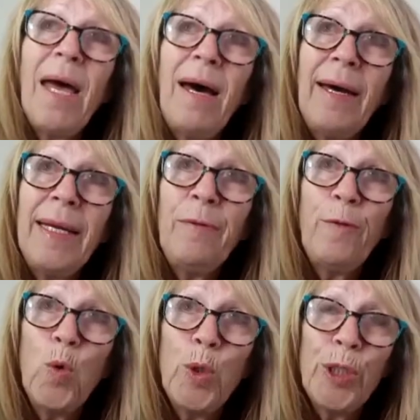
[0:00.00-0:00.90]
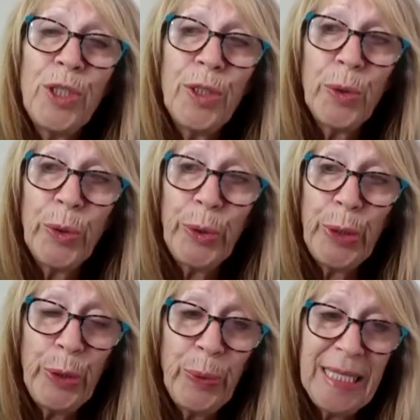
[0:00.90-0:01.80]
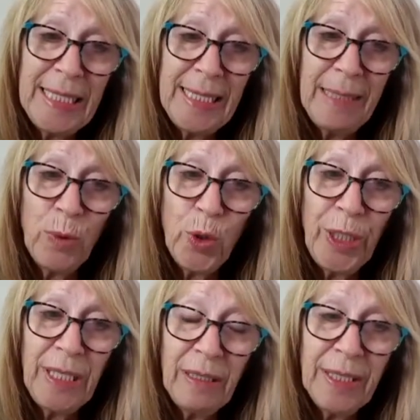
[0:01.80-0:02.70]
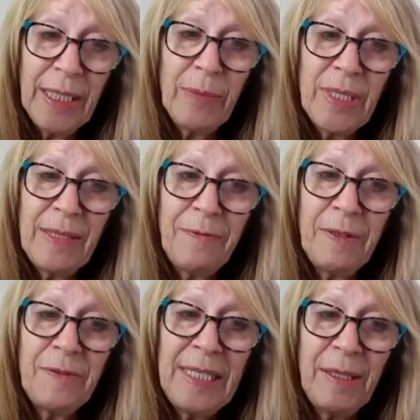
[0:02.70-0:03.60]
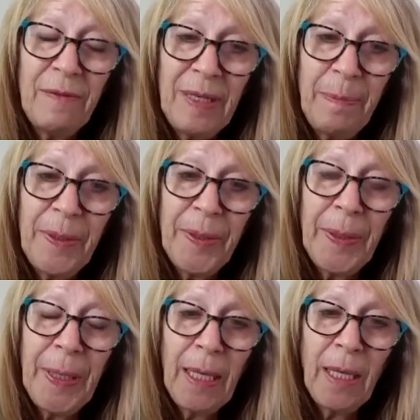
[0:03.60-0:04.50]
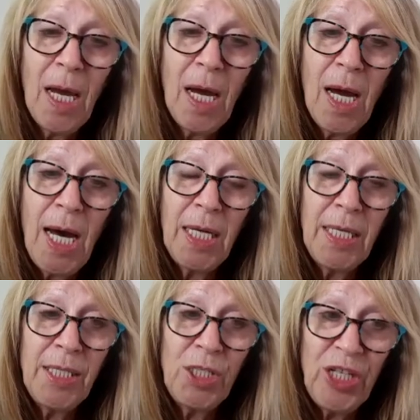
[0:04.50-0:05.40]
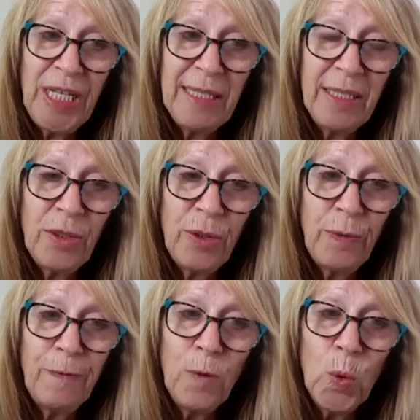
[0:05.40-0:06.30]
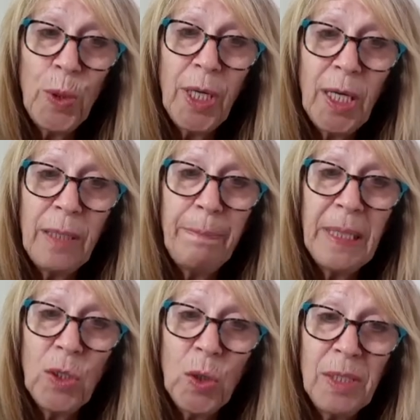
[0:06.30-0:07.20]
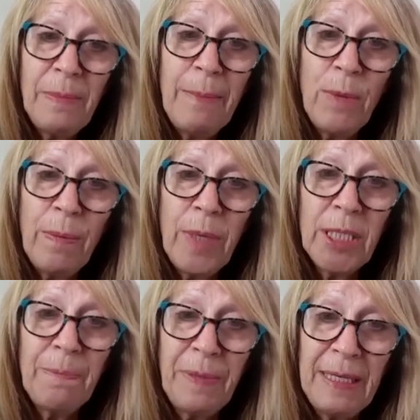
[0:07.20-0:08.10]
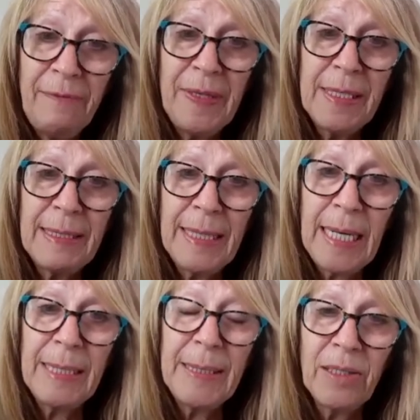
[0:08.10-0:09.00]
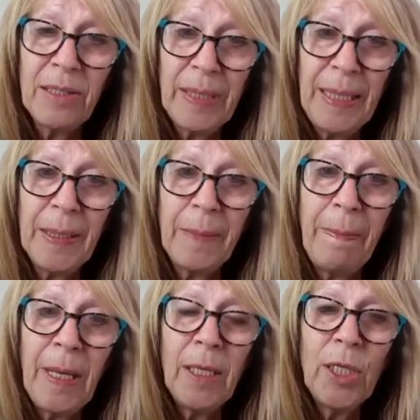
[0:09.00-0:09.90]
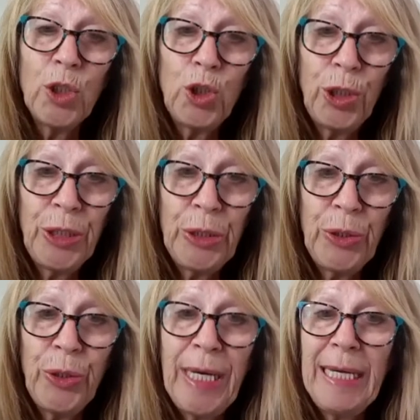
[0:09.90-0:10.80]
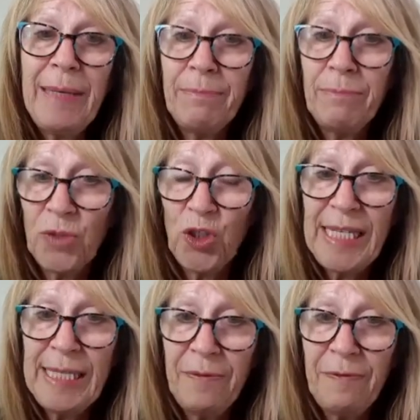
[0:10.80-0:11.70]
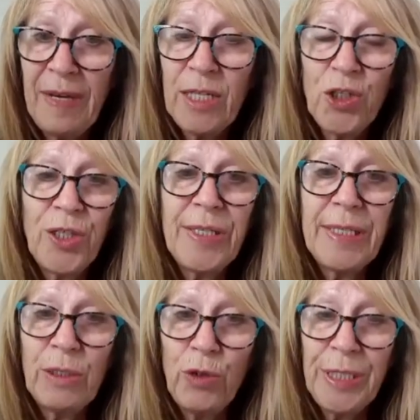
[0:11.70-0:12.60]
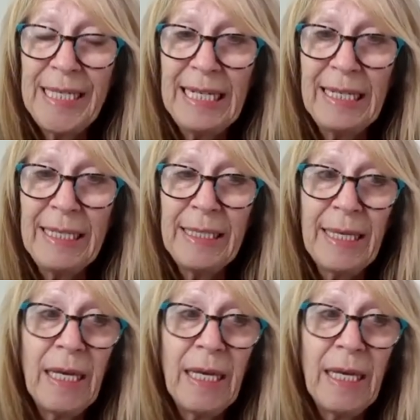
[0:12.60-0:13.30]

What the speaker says: I phoned on the Wednesday morning, I think it was the 15th of April, and she answered the phone. And because my mum had previously had delirium due to chest infections and UTIs,